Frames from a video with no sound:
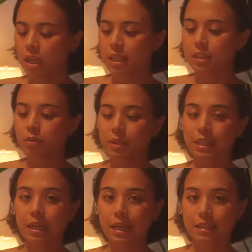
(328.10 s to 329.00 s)
that's a
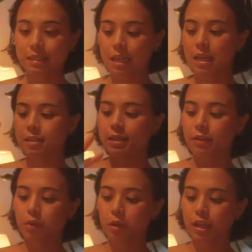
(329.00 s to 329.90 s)
really nice,
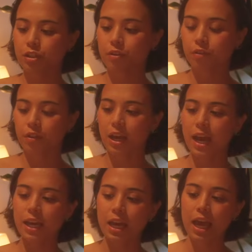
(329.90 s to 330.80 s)
safe location for
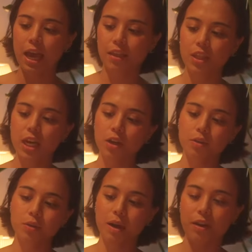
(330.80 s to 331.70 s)
that. And then I
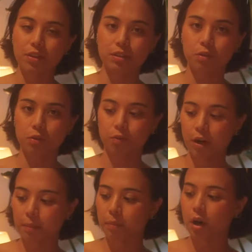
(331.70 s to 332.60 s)
also have this little
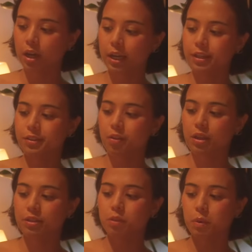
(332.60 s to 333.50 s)
front pocket. So
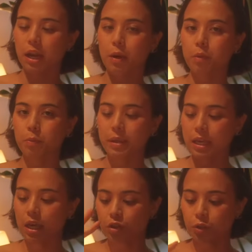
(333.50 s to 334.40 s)
this is what I will
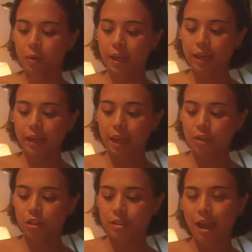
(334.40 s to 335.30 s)
be doing
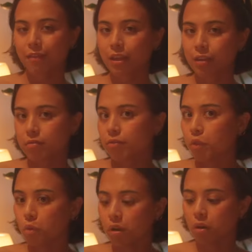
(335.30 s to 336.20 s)
and just having
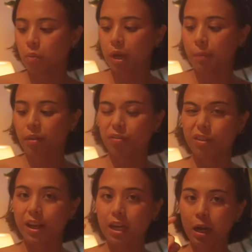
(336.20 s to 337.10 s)
for when I'm on the
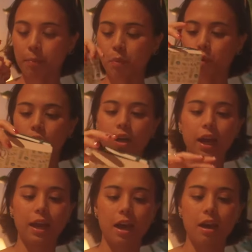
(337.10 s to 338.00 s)
flight and I'm bored.
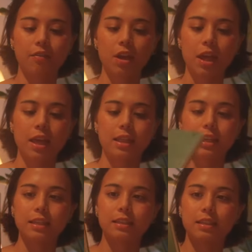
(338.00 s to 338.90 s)
I have
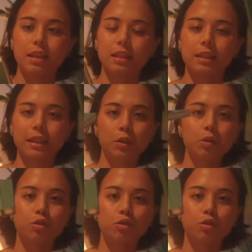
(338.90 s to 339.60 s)
this little